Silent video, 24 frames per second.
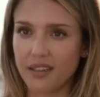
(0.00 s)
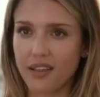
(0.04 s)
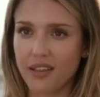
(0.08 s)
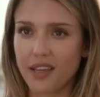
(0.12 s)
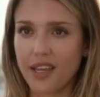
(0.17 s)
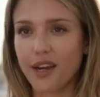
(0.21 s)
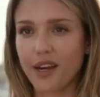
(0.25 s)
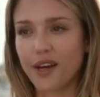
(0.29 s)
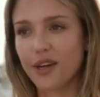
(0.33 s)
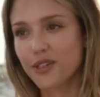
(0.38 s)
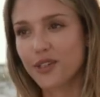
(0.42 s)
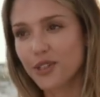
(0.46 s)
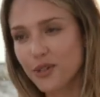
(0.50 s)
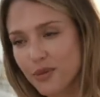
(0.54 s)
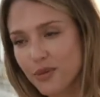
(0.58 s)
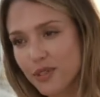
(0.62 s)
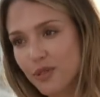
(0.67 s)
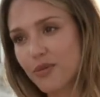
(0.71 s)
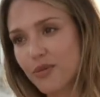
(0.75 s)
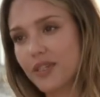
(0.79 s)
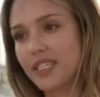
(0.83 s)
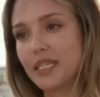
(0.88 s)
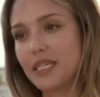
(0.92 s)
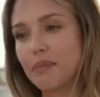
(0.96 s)
The character
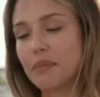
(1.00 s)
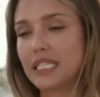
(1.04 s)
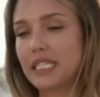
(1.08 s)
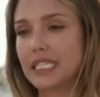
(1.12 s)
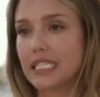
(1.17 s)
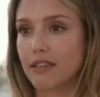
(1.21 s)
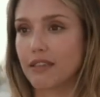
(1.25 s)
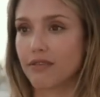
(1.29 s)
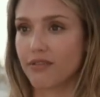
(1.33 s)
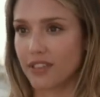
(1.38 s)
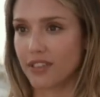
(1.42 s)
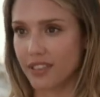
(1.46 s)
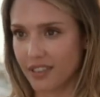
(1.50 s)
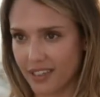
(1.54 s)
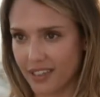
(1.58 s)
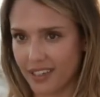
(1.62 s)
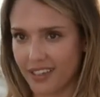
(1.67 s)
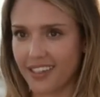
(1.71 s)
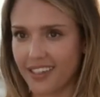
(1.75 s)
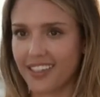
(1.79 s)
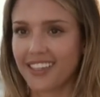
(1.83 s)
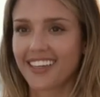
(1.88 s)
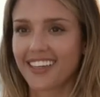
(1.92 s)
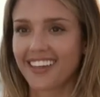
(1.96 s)
was written a bit
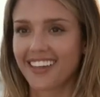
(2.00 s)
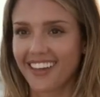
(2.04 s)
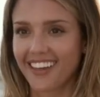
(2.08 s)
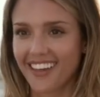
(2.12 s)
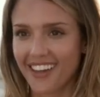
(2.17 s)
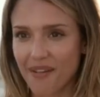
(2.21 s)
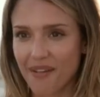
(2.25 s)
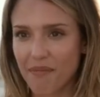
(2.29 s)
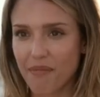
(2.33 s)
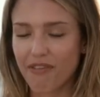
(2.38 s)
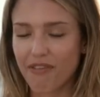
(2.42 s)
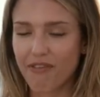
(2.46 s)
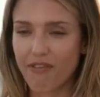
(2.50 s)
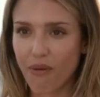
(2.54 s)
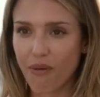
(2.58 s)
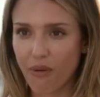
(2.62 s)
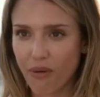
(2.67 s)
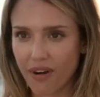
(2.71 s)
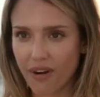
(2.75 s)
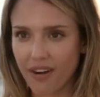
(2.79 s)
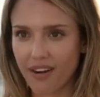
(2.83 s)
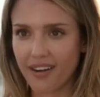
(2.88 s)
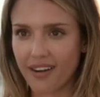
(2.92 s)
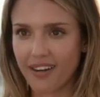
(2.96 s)
differently
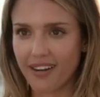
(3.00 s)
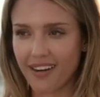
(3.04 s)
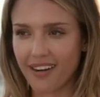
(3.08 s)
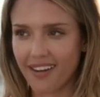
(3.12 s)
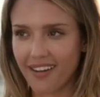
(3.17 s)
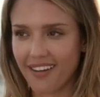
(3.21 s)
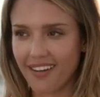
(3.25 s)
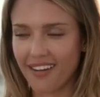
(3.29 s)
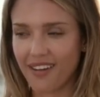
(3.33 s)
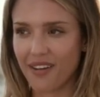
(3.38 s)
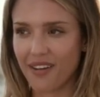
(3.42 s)
before,